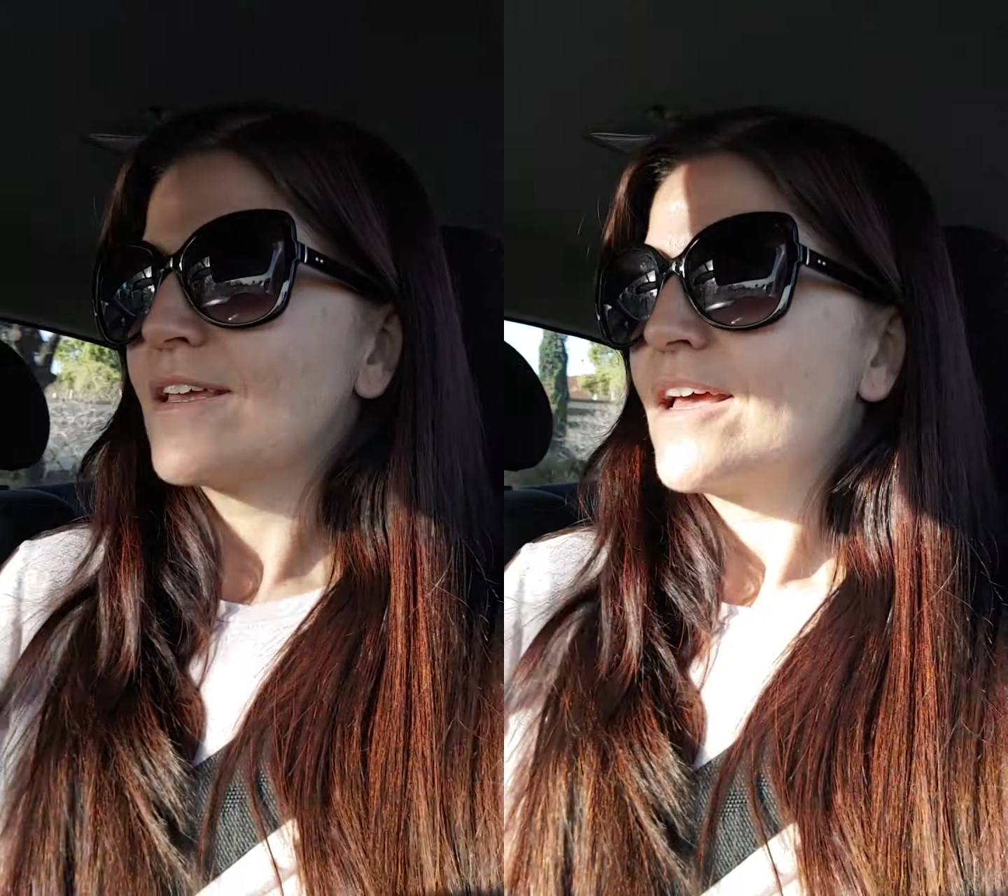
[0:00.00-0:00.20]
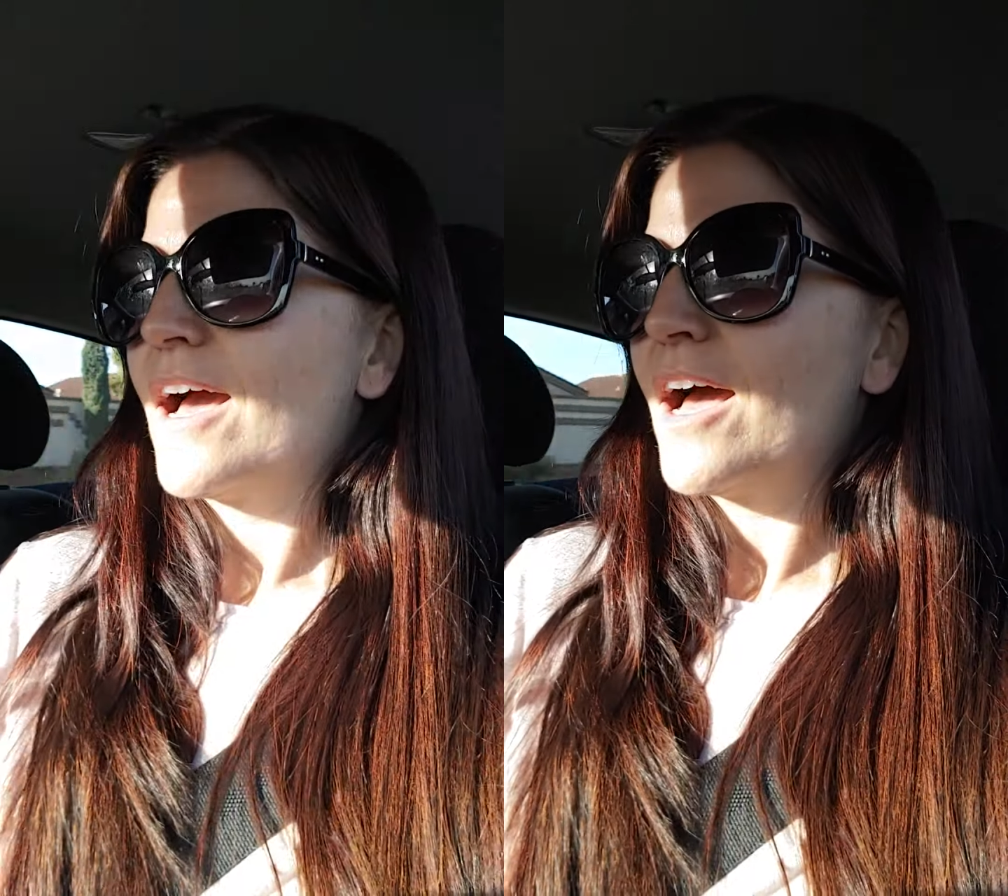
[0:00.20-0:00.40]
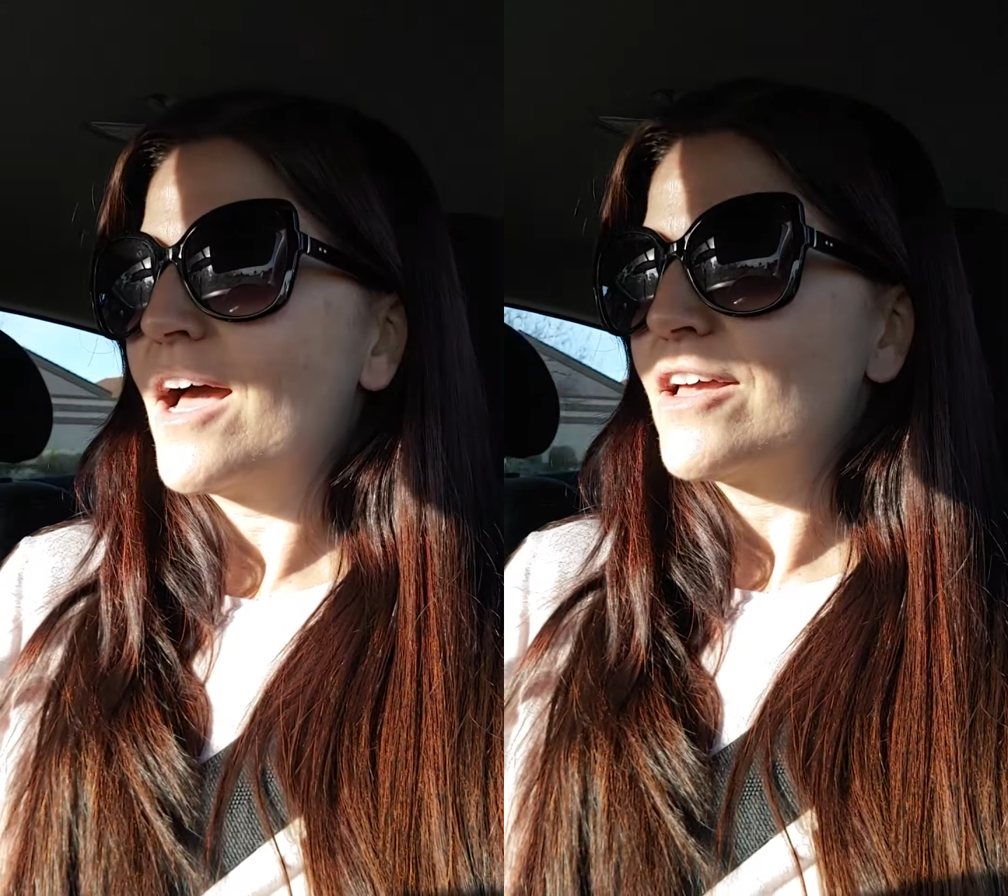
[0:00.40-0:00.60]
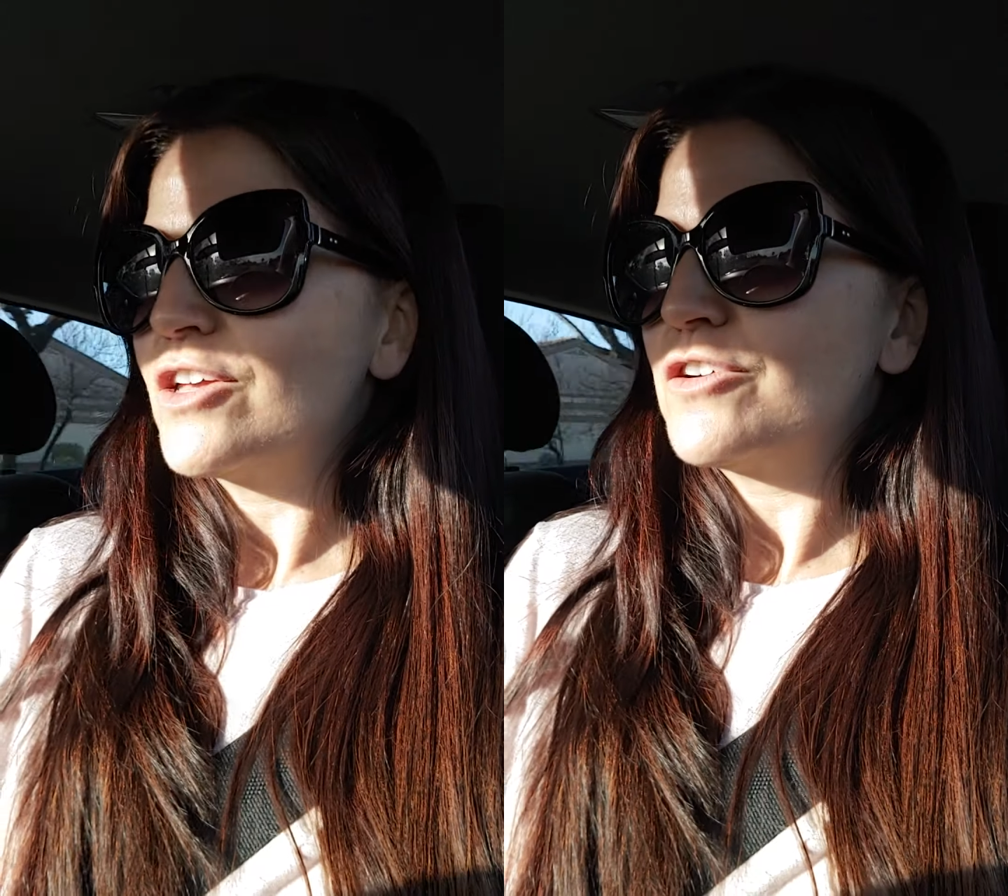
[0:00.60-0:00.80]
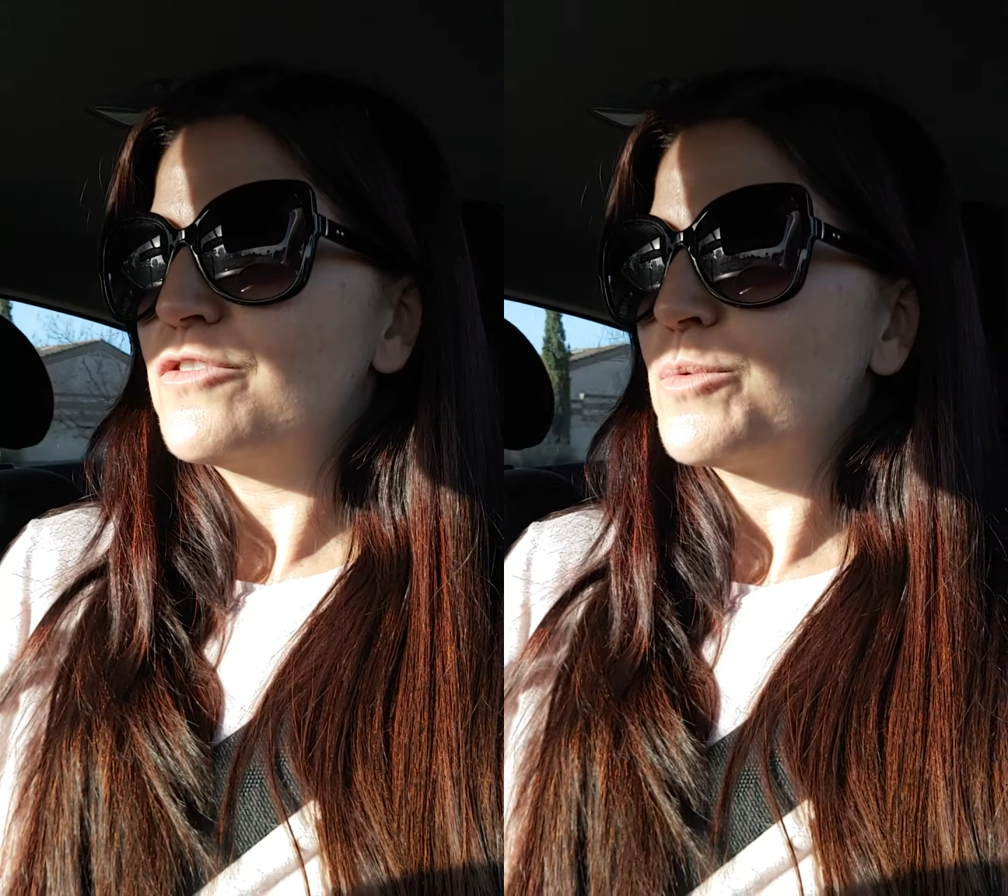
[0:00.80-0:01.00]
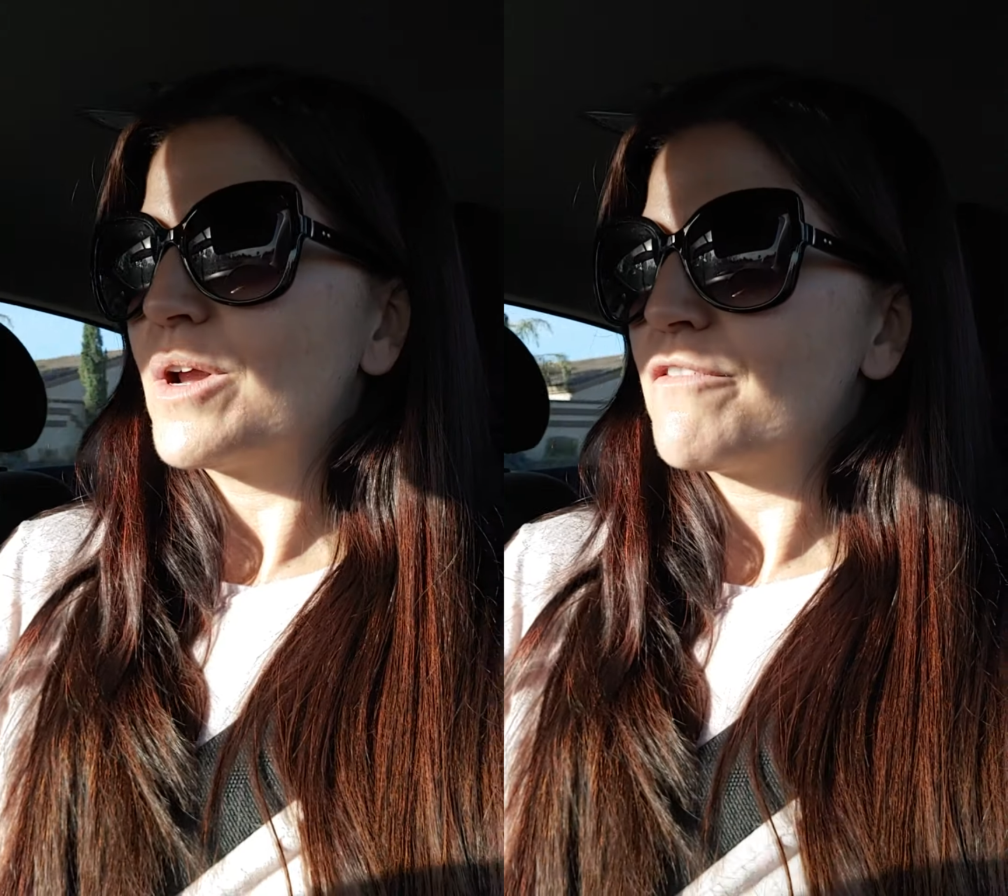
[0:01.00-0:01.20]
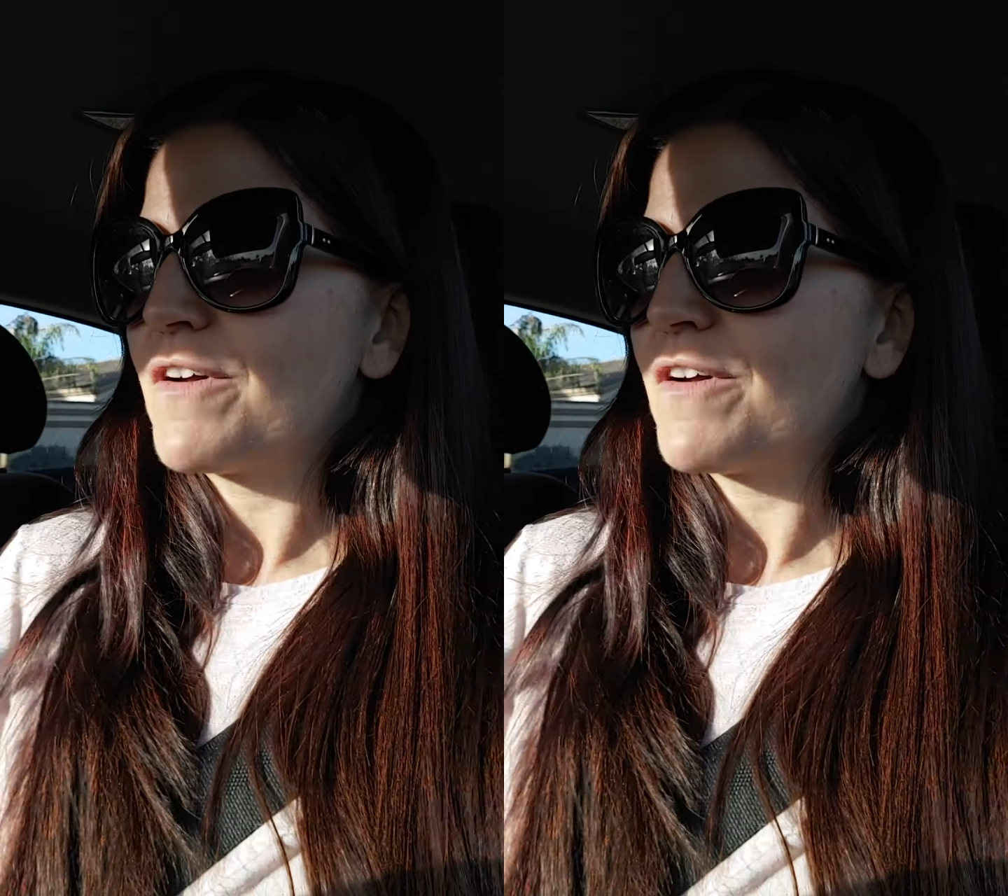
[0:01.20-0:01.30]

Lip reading: if you weren't